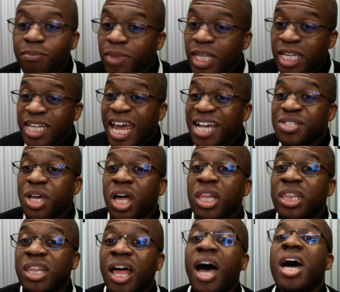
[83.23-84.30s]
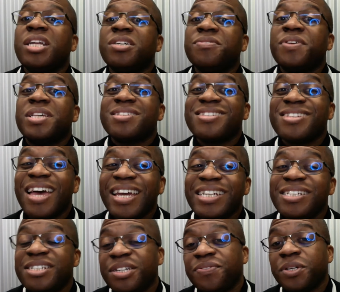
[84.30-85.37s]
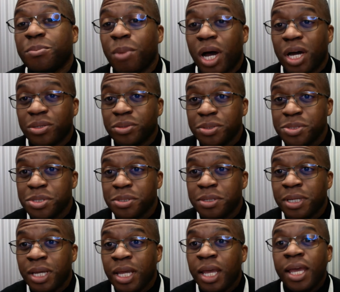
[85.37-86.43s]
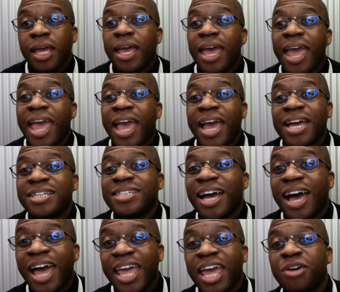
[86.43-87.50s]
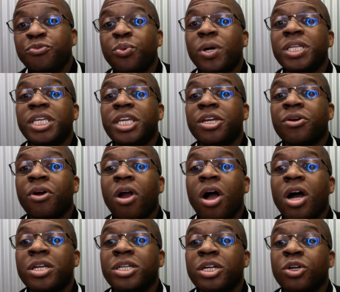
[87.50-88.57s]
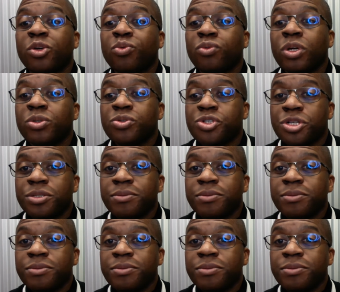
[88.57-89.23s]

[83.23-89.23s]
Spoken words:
It has a lot of scientific models, and I have one here on erosion.